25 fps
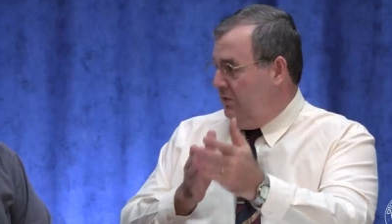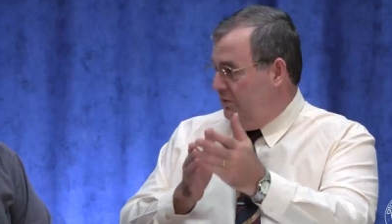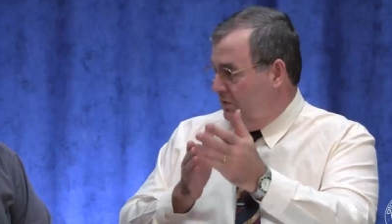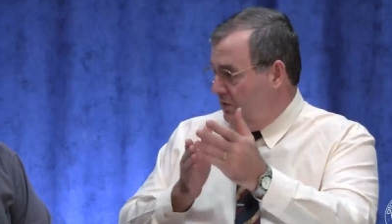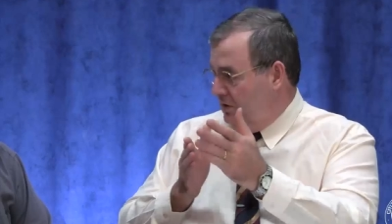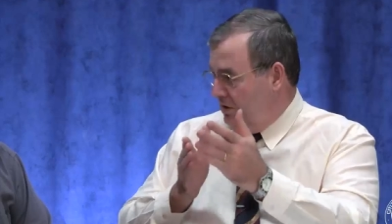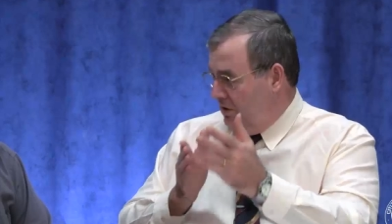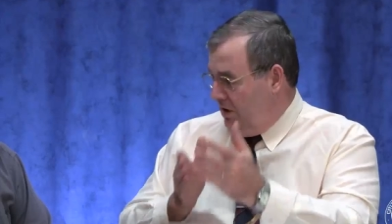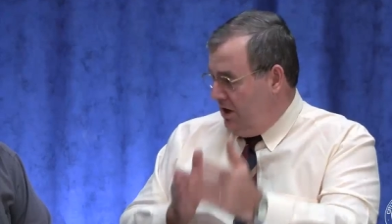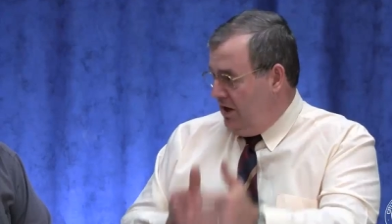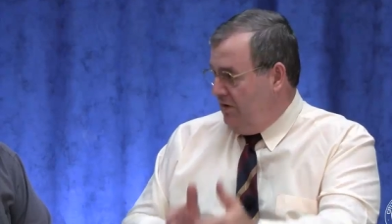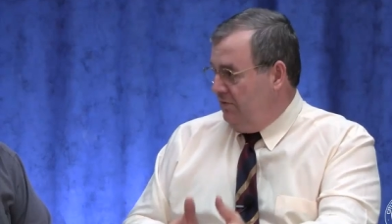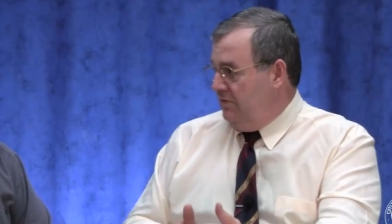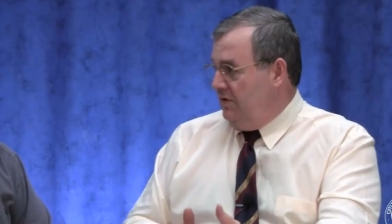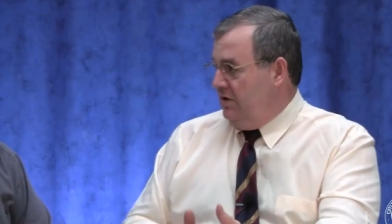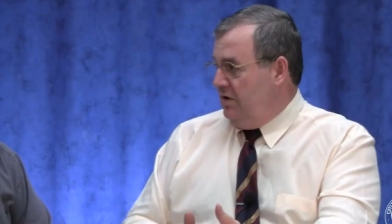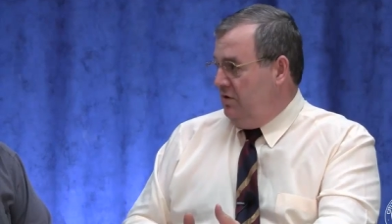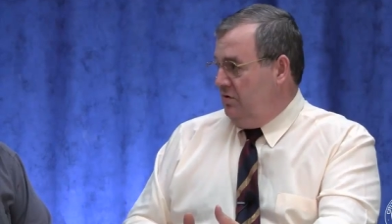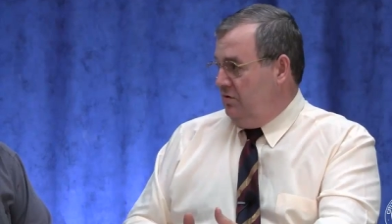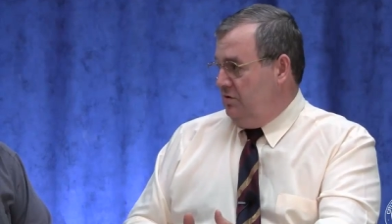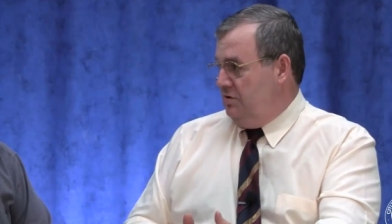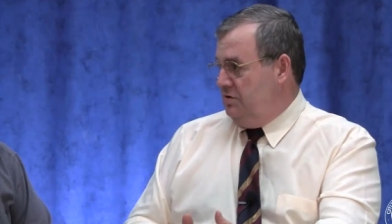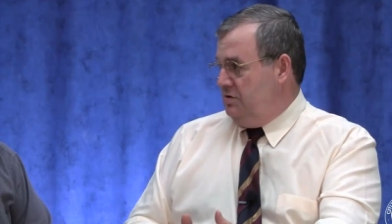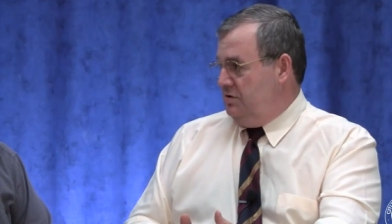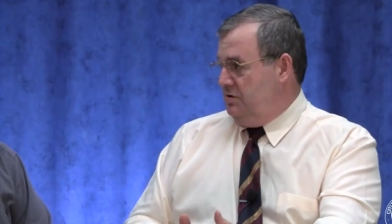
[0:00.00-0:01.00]
the
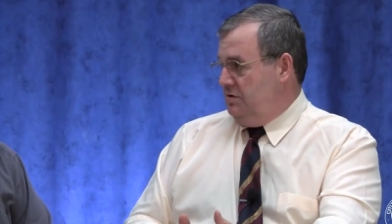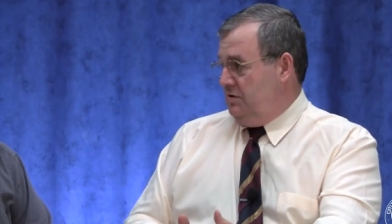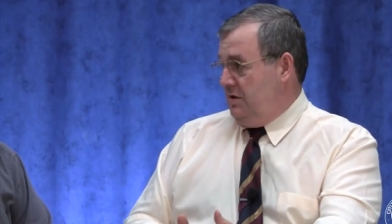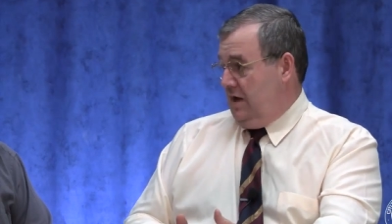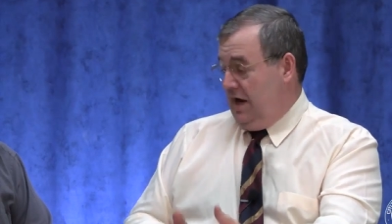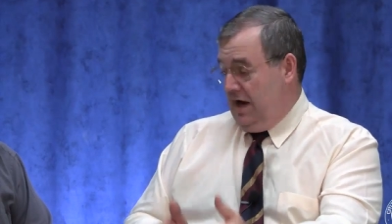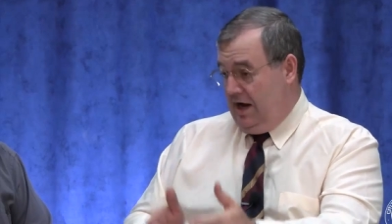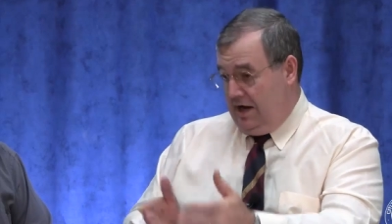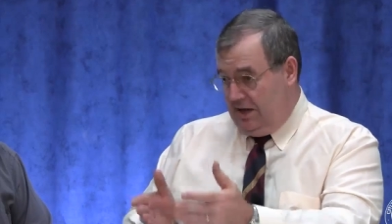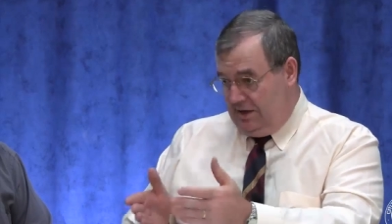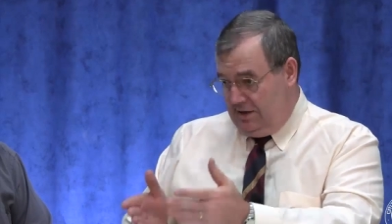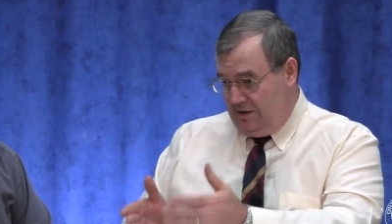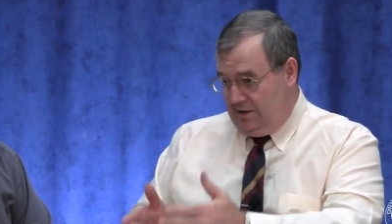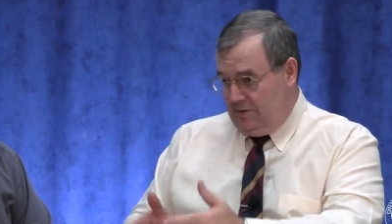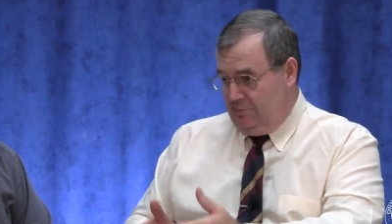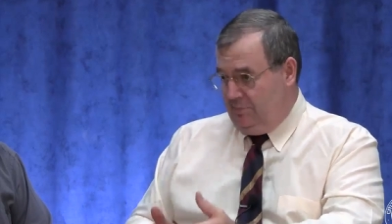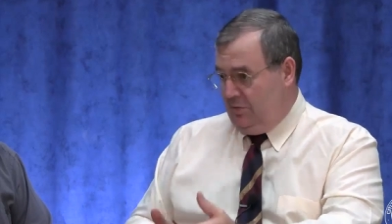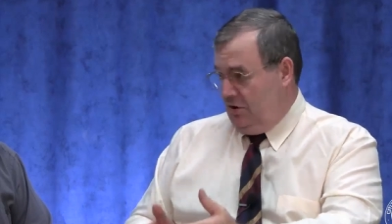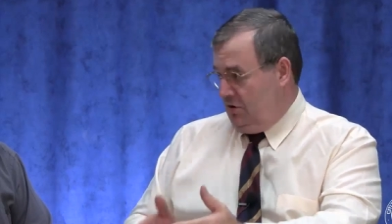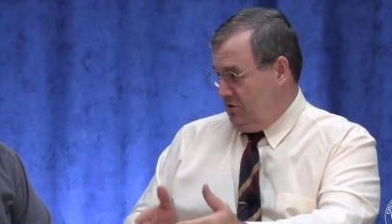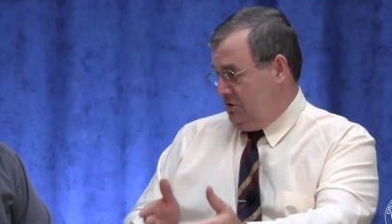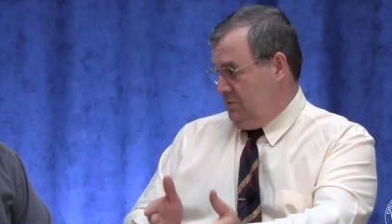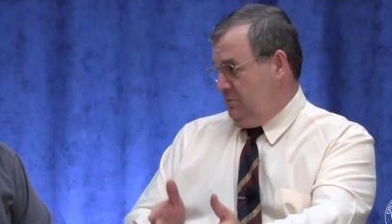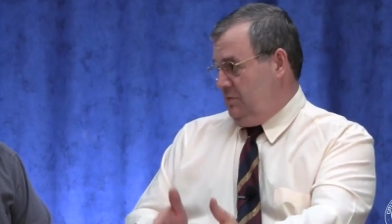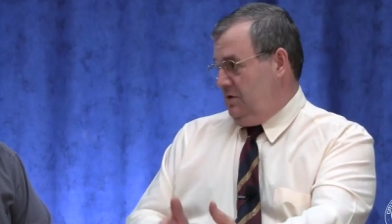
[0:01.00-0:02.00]
livelihoods and
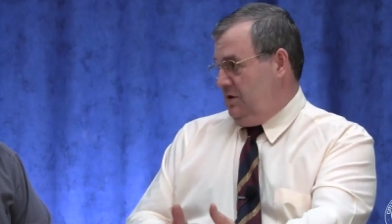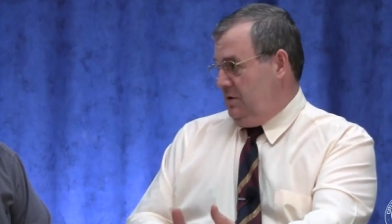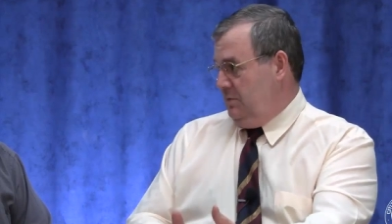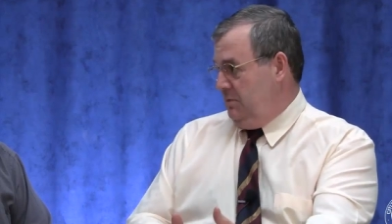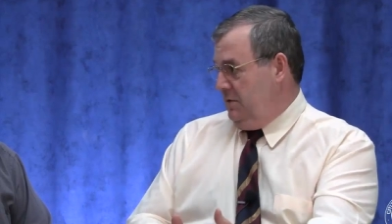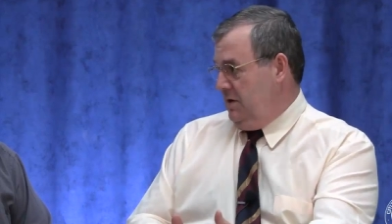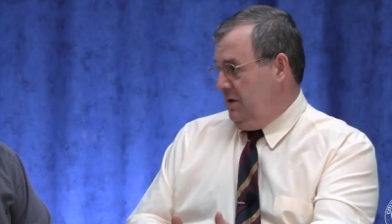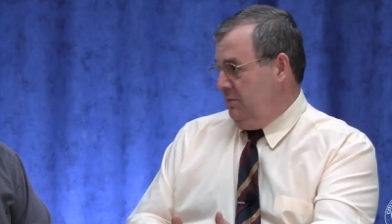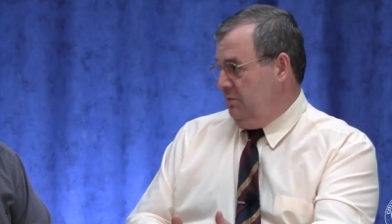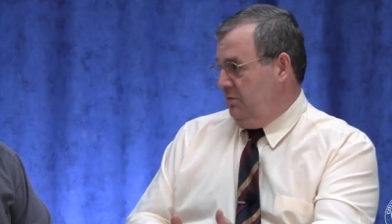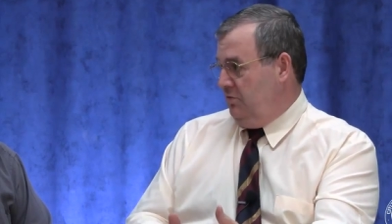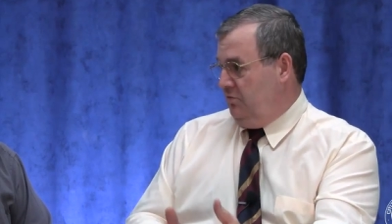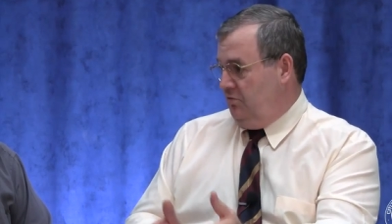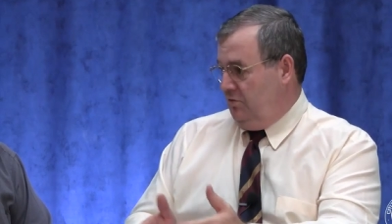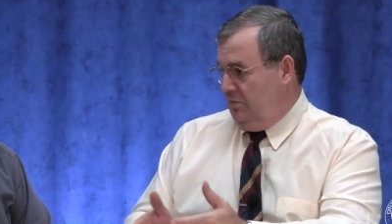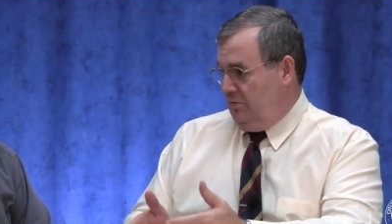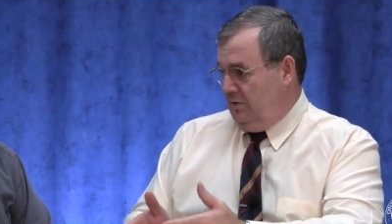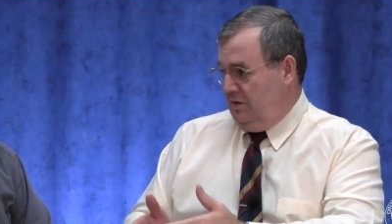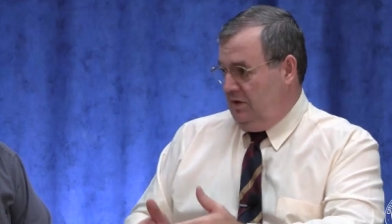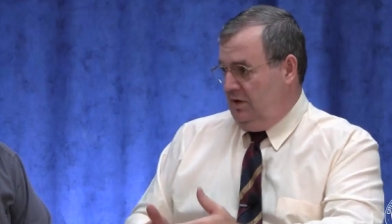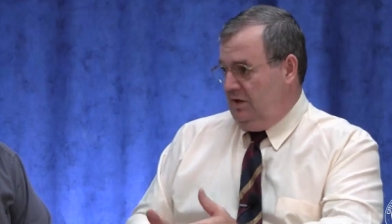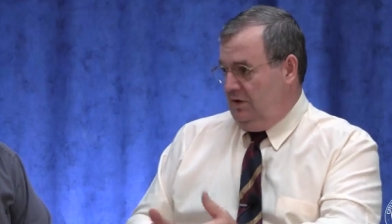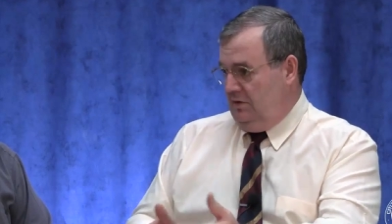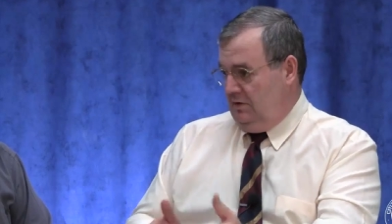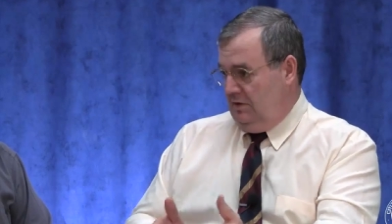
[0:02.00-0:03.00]
possibly the people from
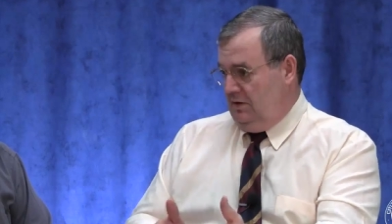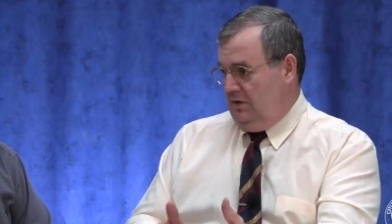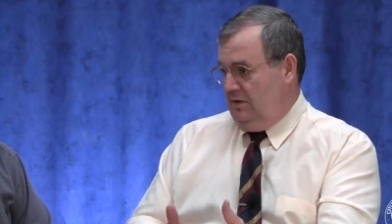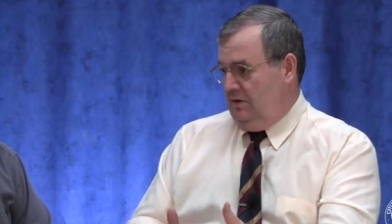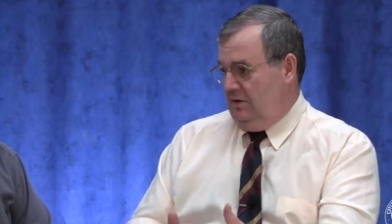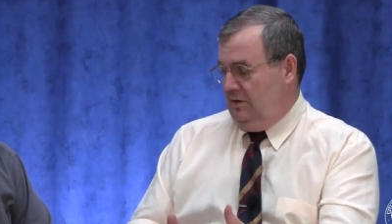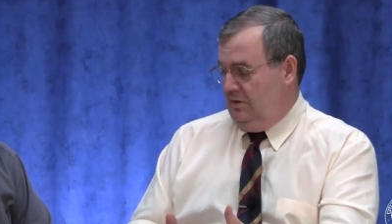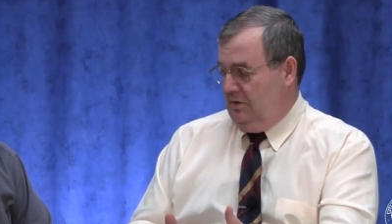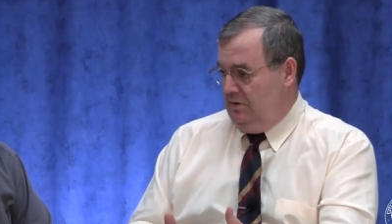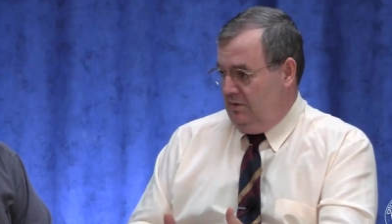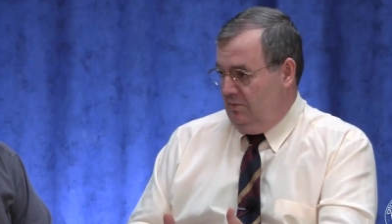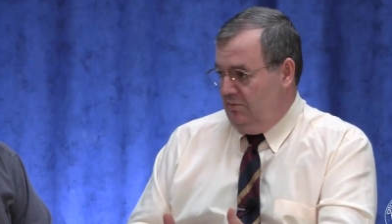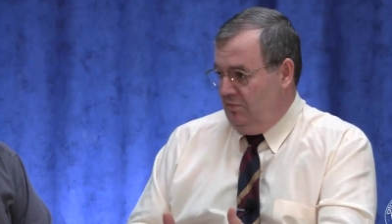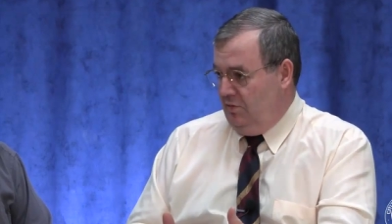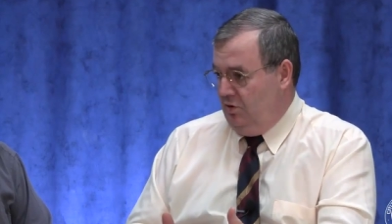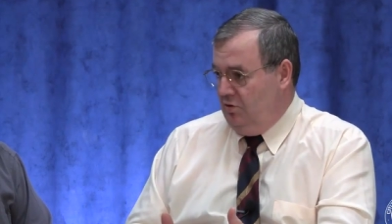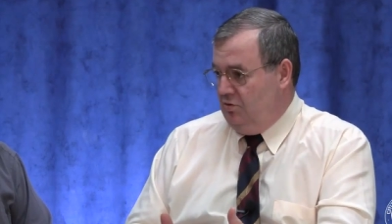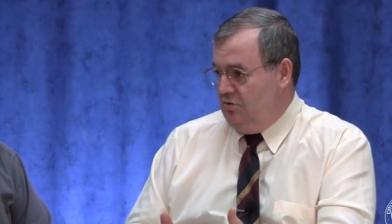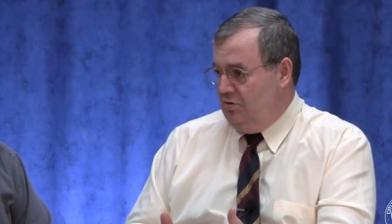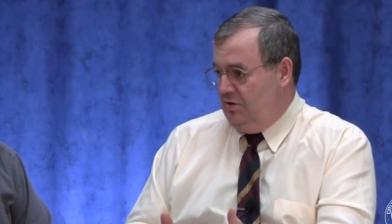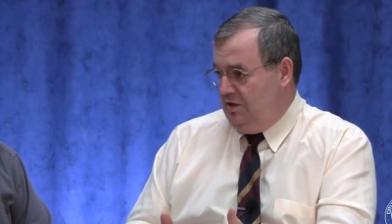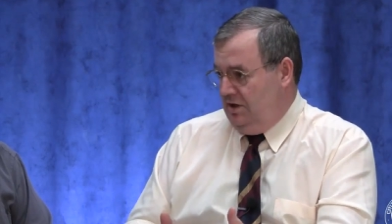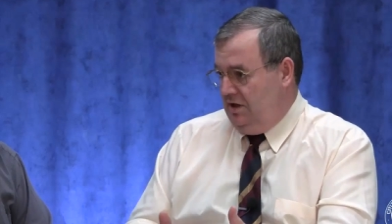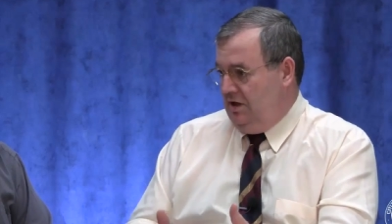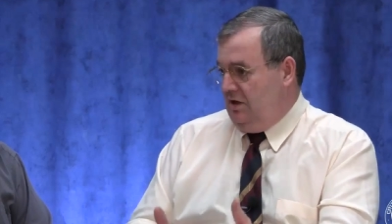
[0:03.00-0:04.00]
the, the, the
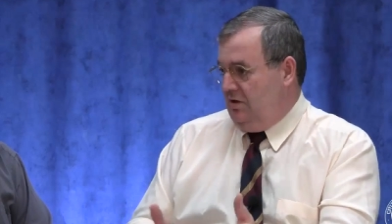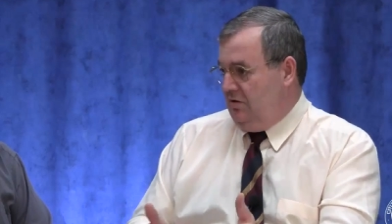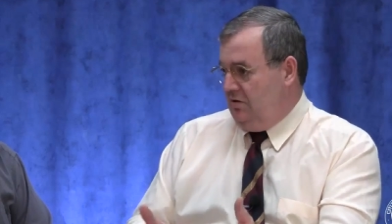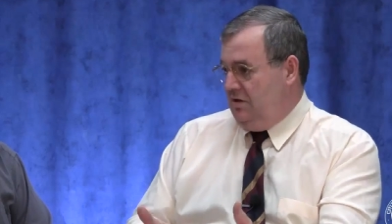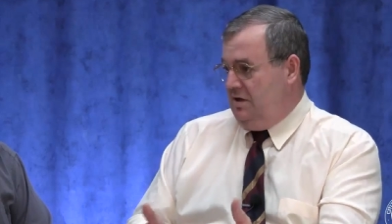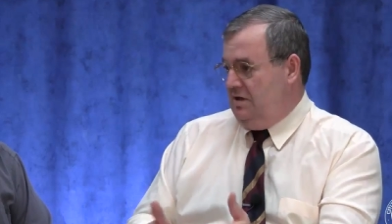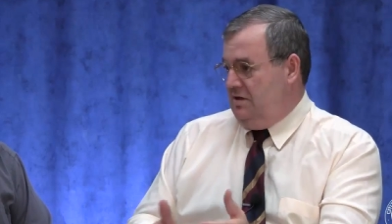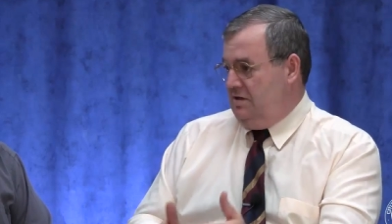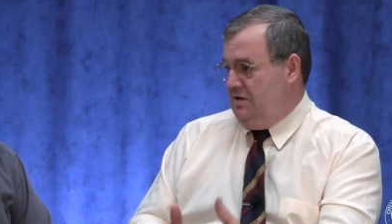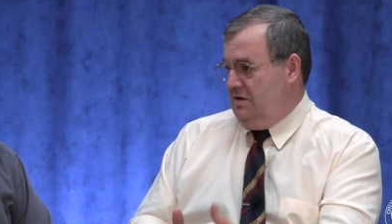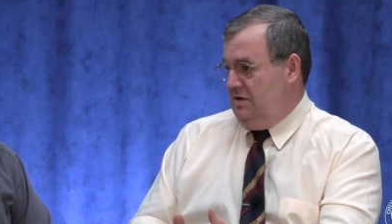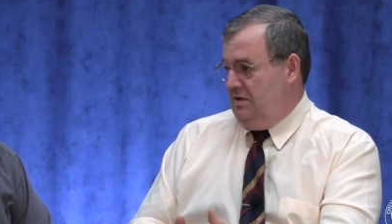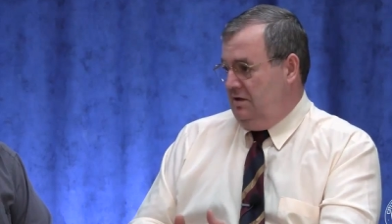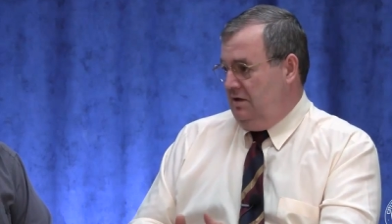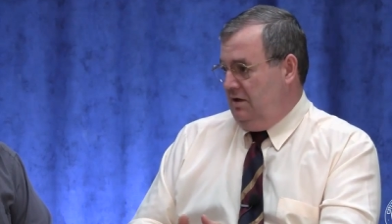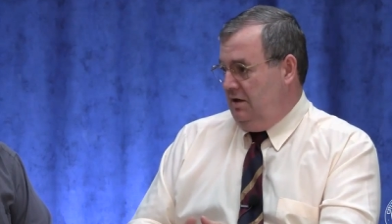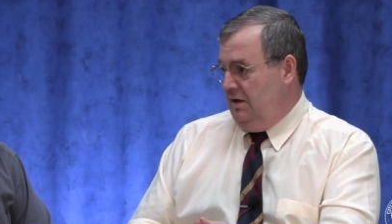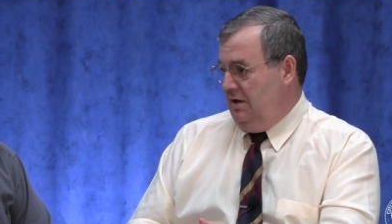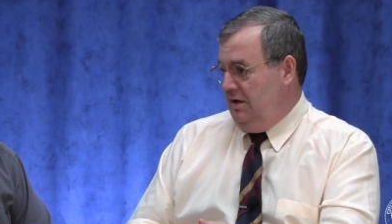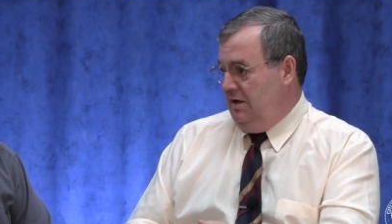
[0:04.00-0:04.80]
mooted increase in